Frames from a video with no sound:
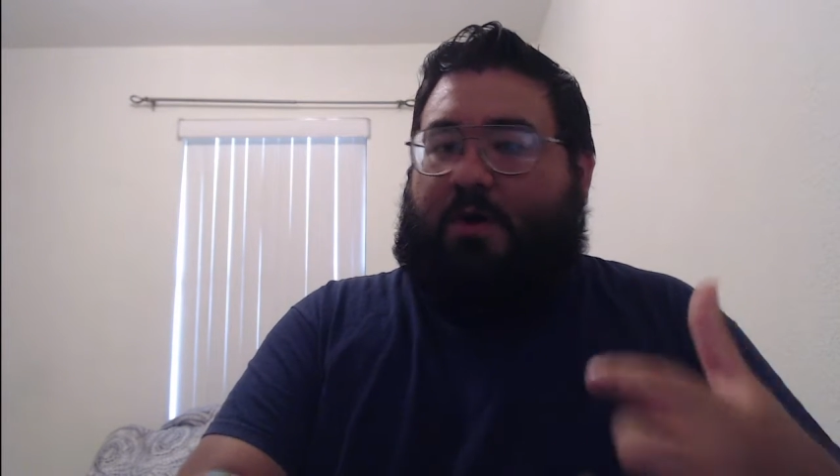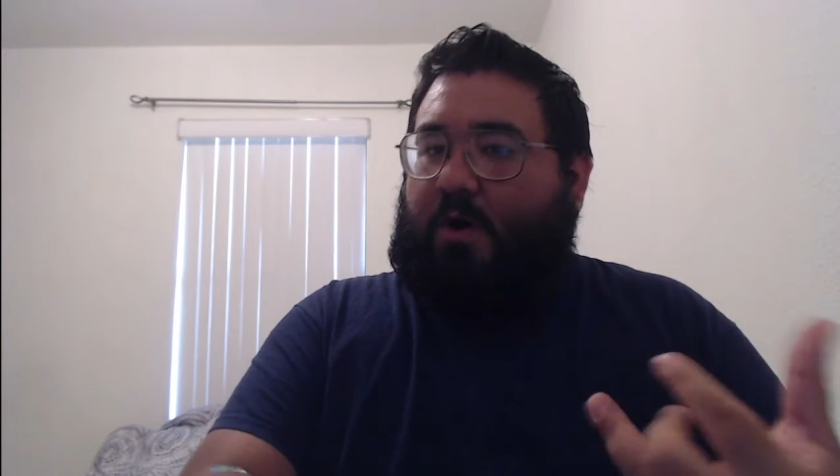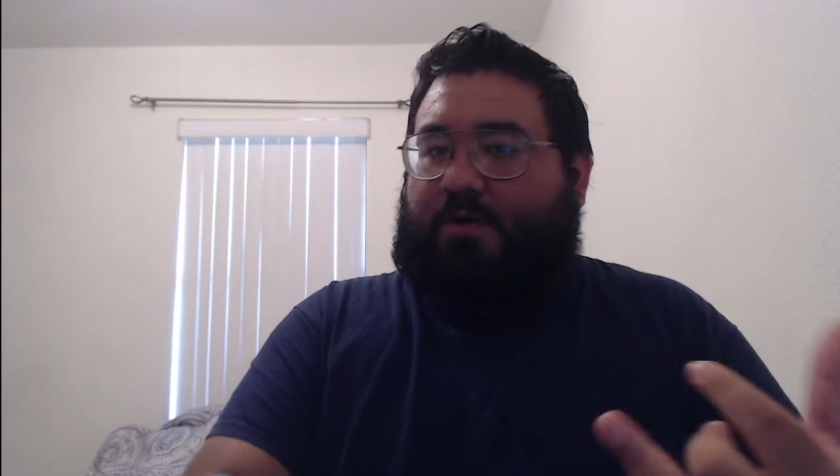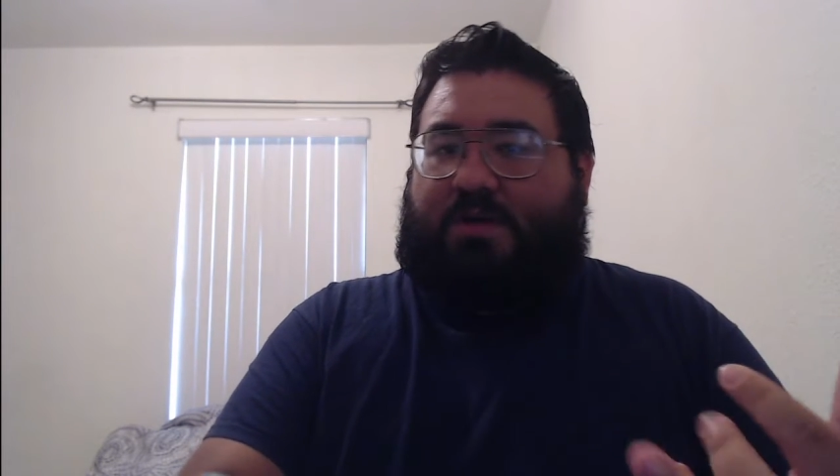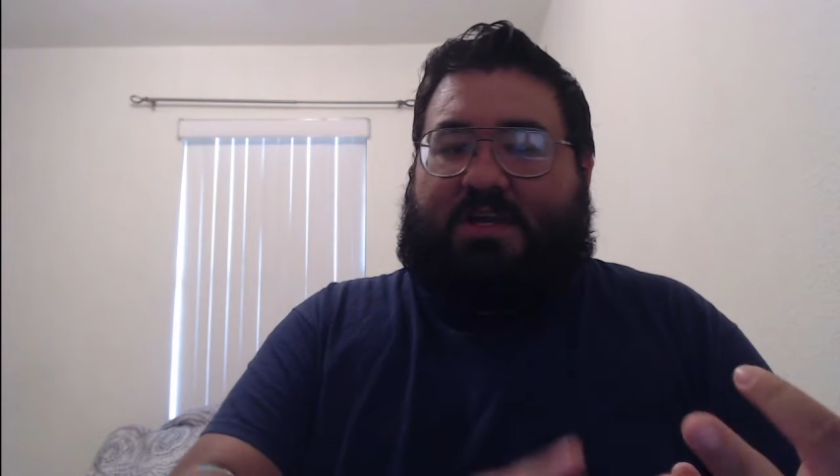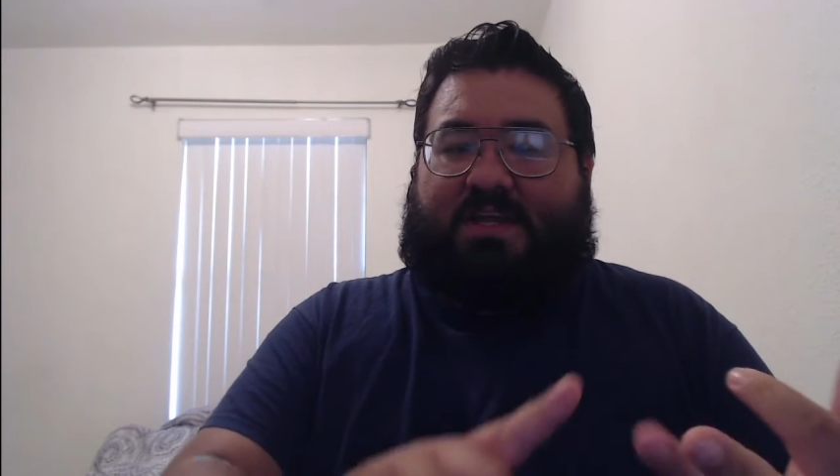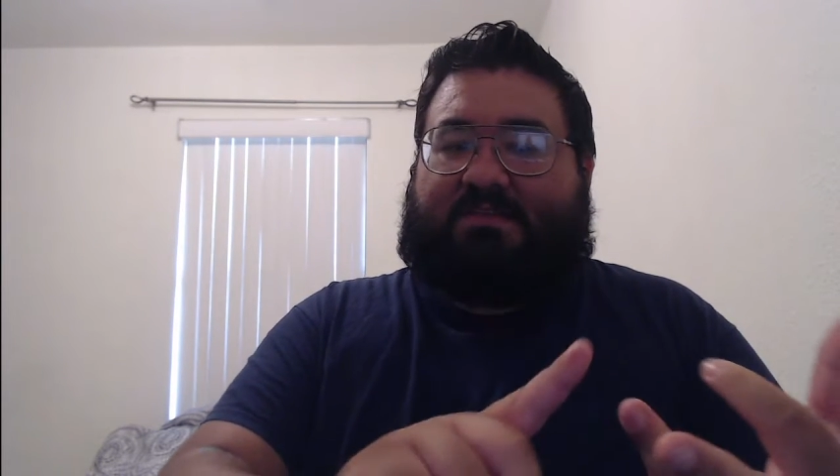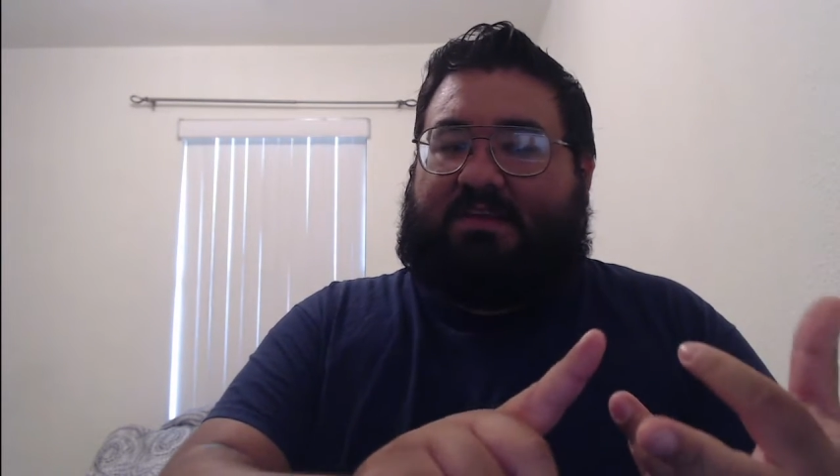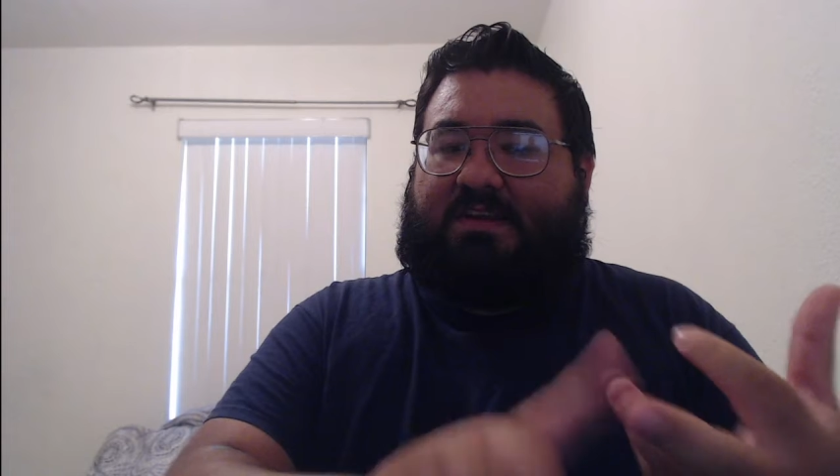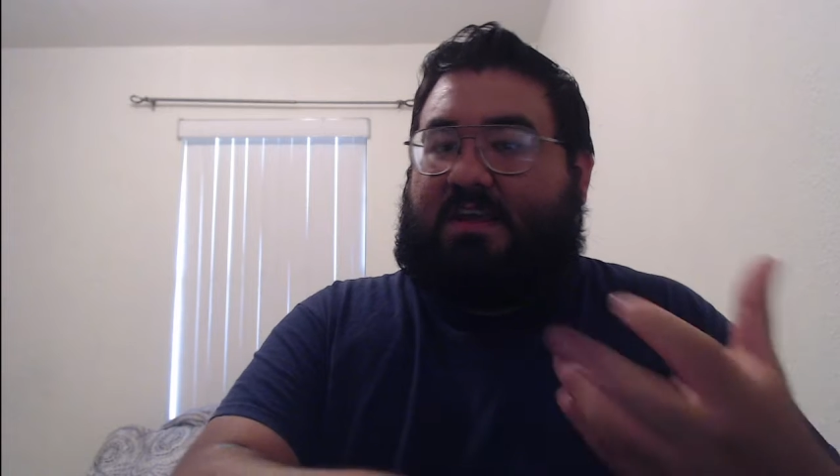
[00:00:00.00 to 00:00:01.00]
older
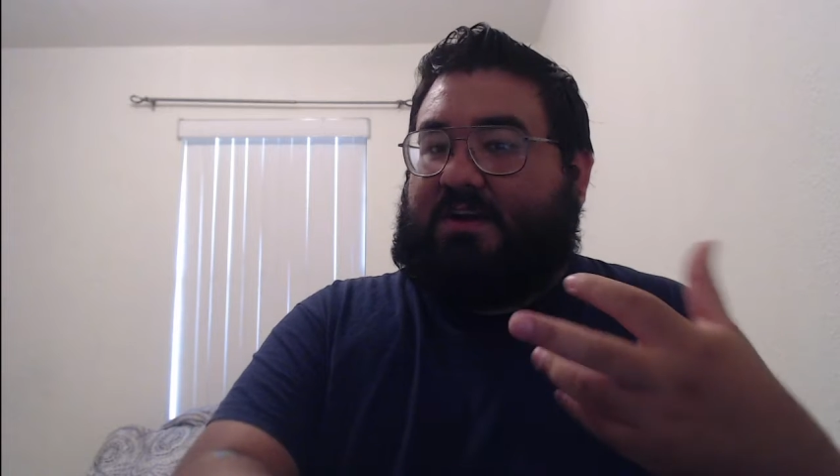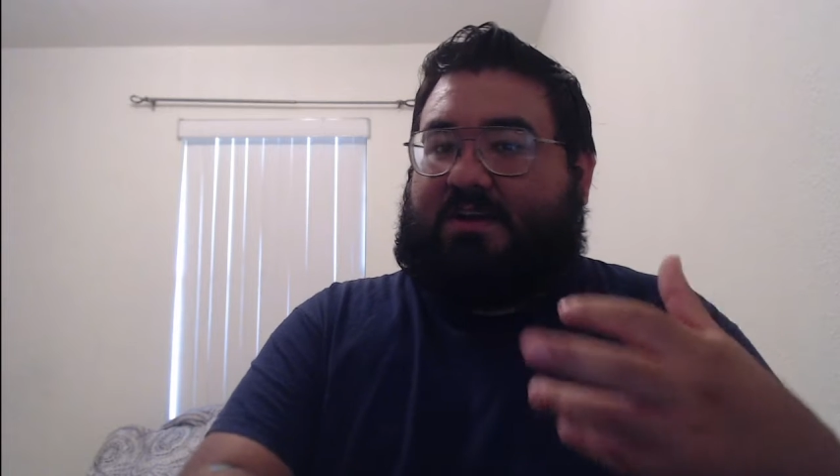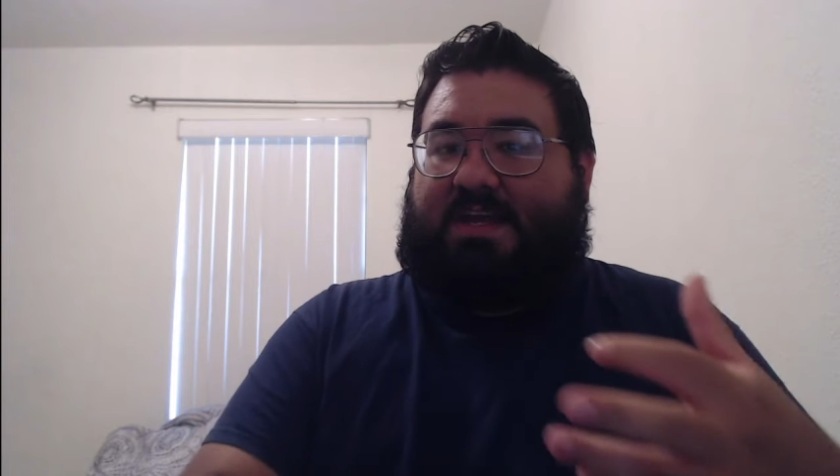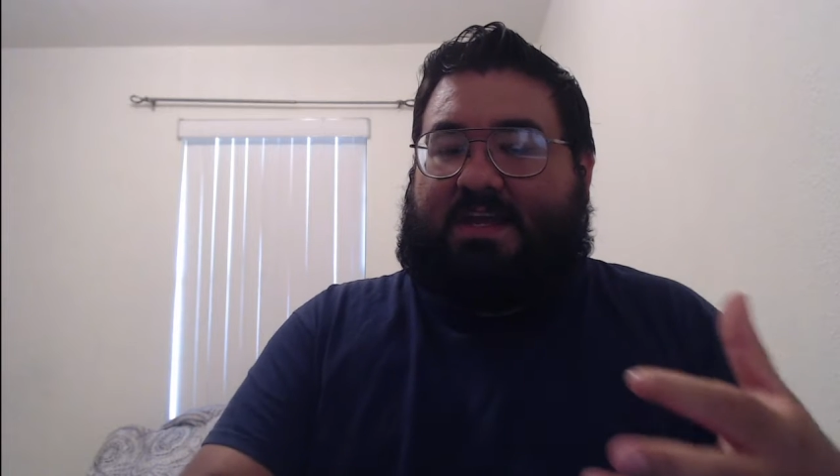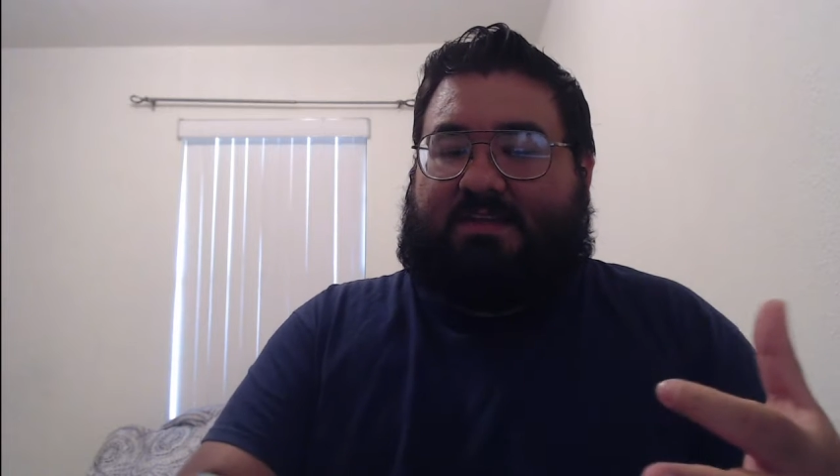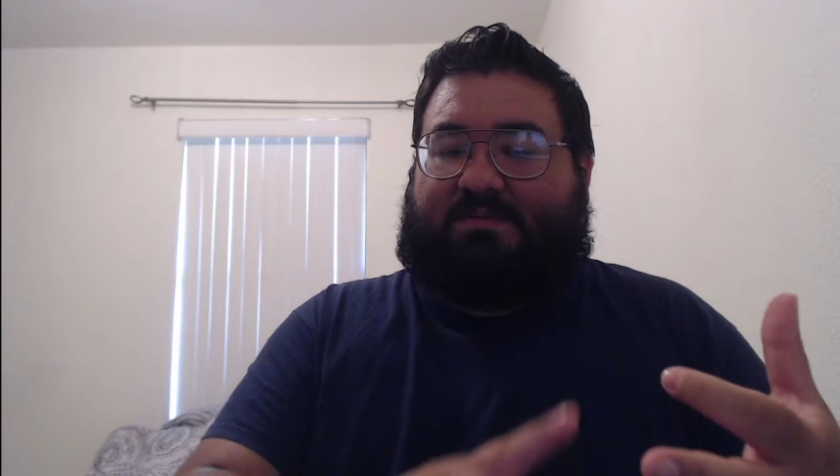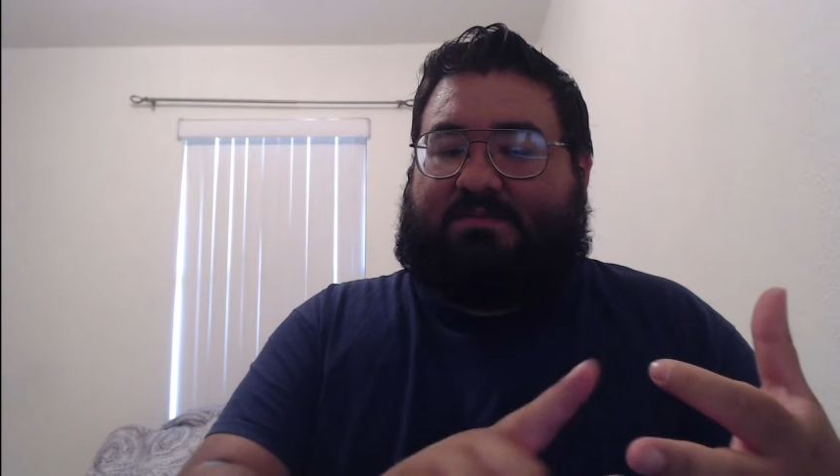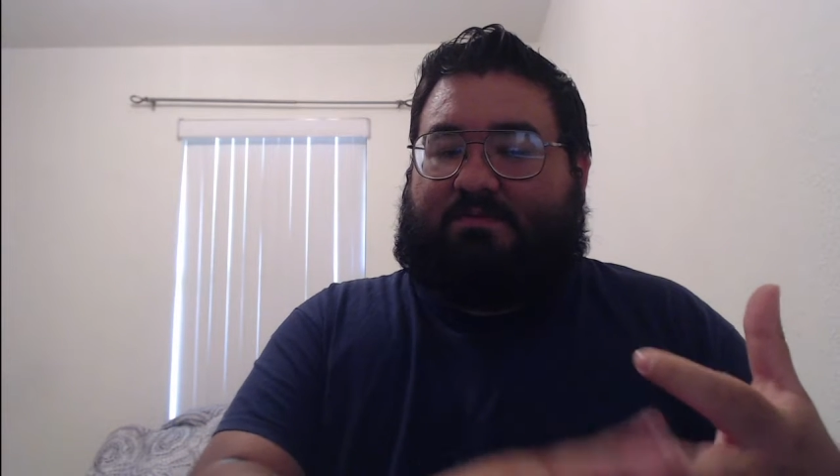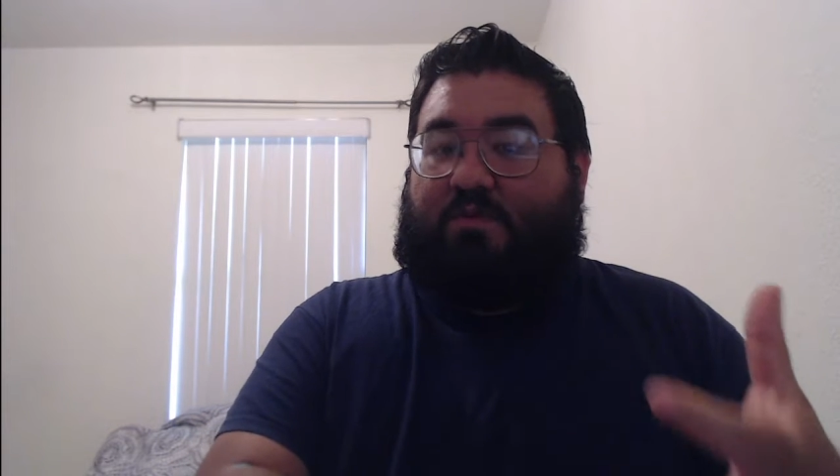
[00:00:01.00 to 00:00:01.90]
kids and younger kids